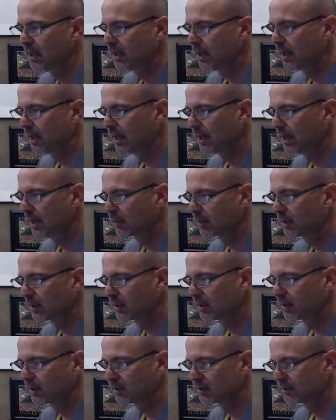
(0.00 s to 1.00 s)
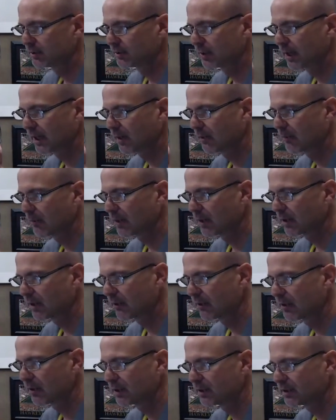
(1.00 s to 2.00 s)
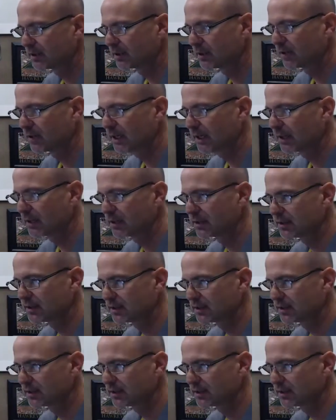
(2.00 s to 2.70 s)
Upper middle of the screen, there's